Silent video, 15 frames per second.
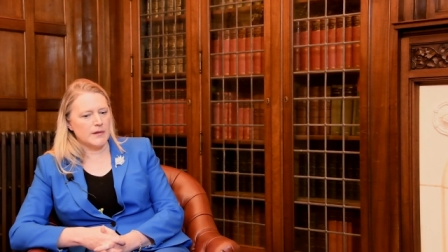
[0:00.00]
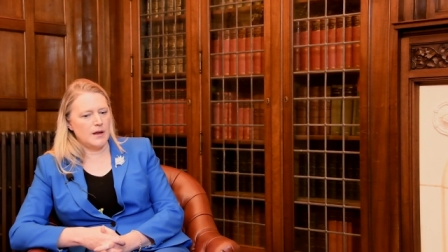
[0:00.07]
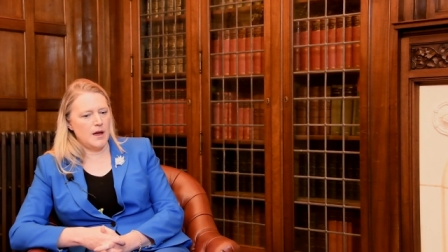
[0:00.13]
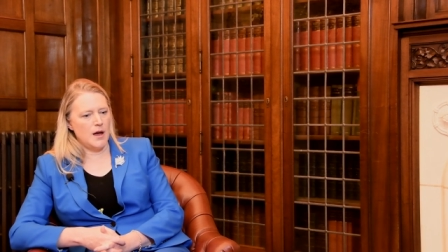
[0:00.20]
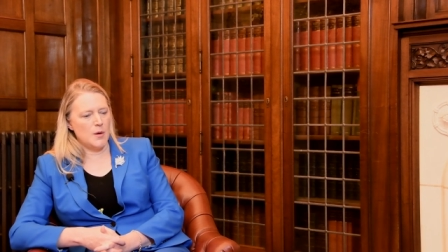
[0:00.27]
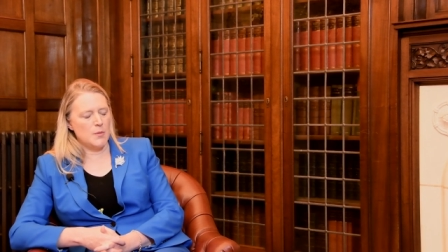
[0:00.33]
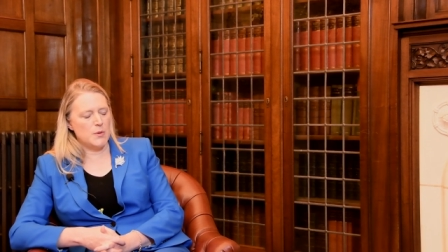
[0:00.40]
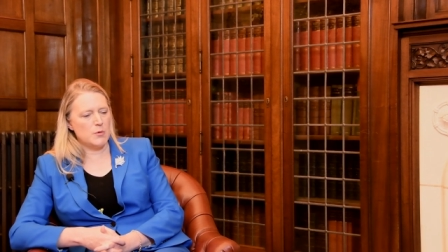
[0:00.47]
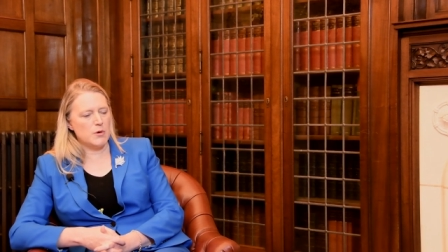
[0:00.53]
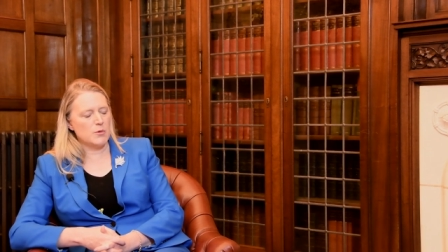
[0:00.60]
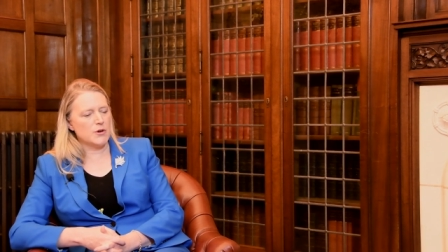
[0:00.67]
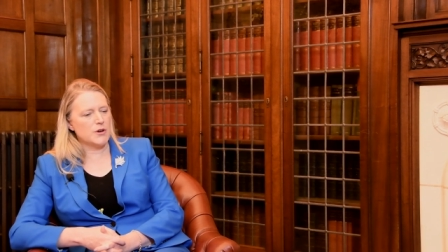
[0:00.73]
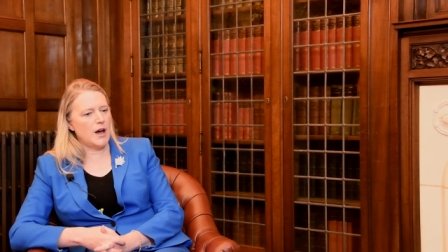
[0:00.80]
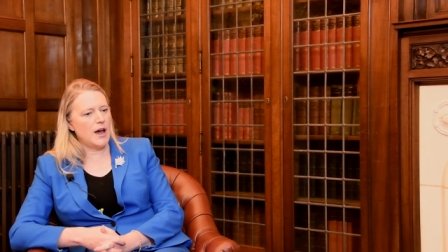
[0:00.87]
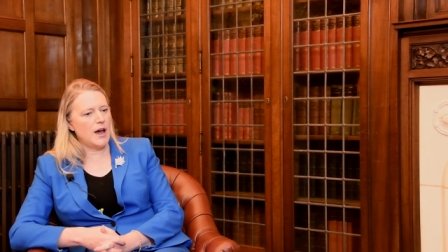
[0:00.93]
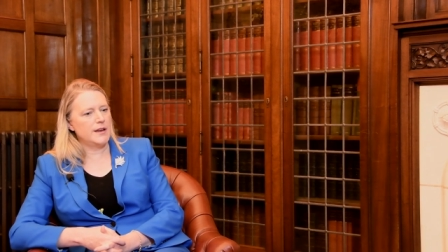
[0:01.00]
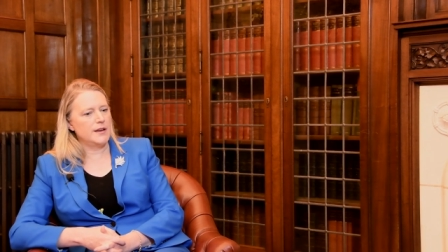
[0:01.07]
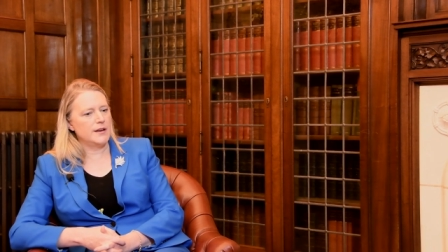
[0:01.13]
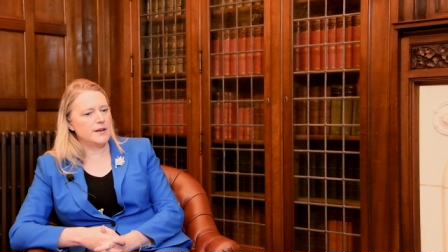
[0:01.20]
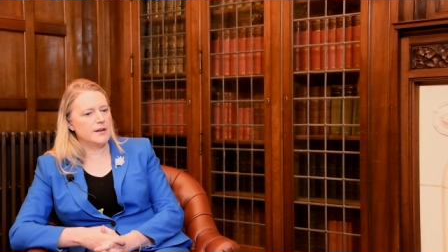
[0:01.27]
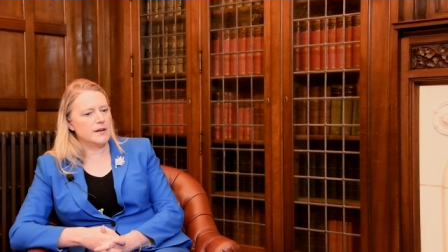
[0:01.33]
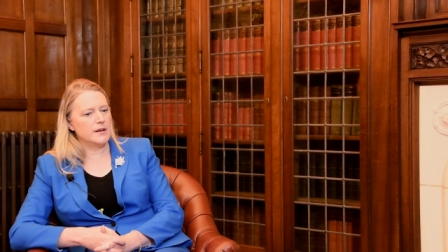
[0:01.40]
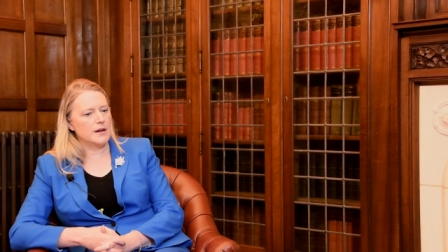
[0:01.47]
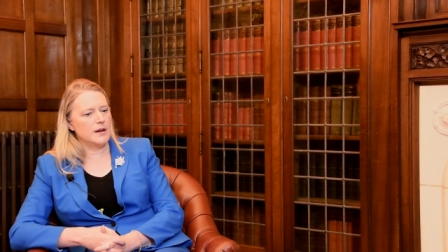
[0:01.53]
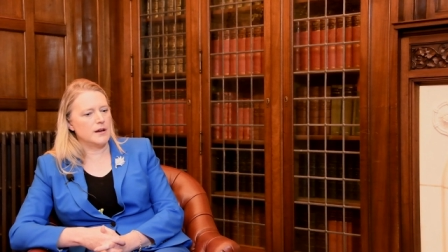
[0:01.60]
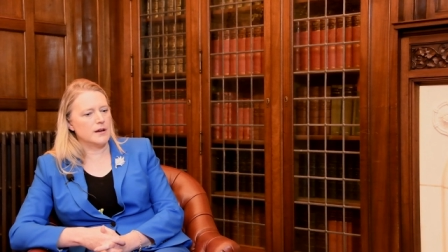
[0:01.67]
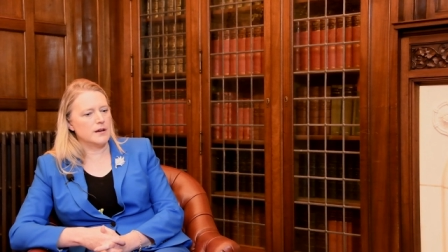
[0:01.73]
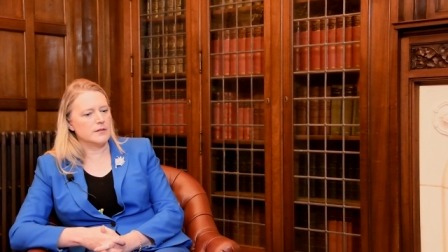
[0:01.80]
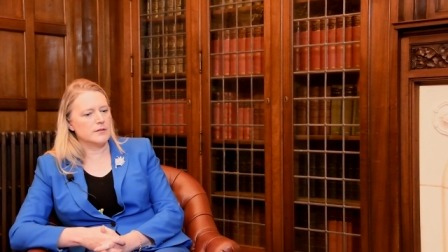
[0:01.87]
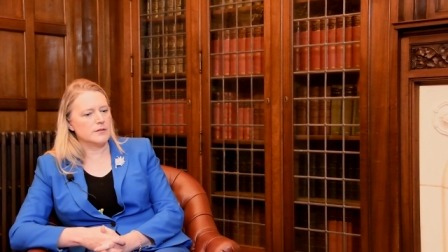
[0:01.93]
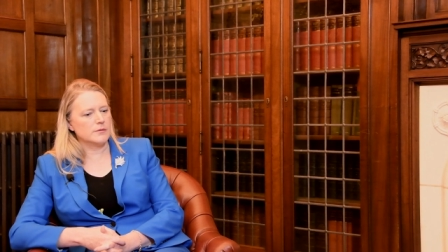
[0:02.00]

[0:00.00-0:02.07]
Uh, but we were guided, uh,